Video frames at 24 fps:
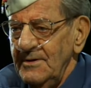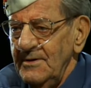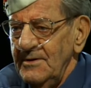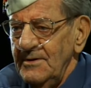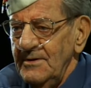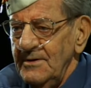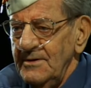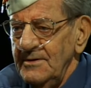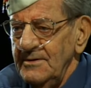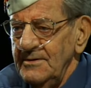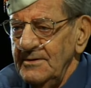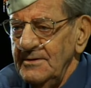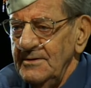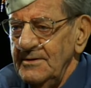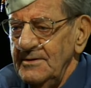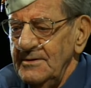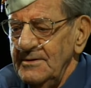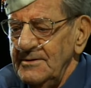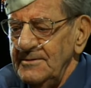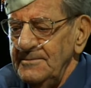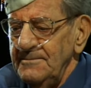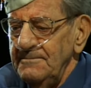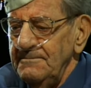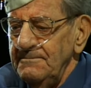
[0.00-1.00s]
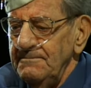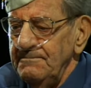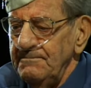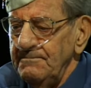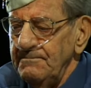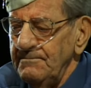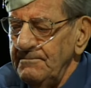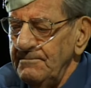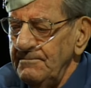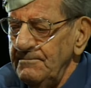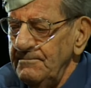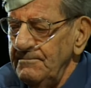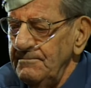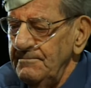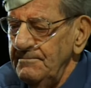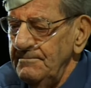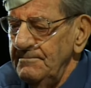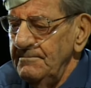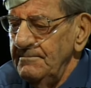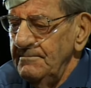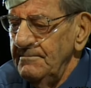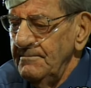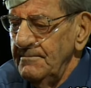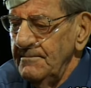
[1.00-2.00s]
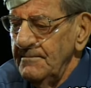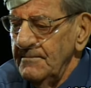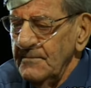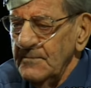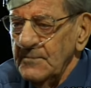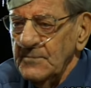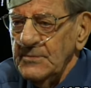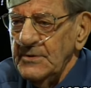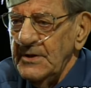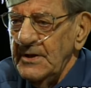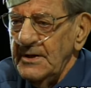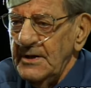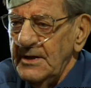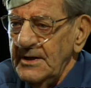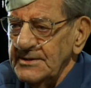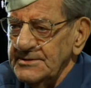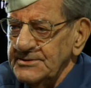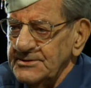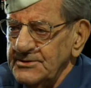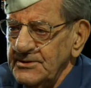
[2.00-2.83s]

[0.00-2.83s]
um, the hot sun.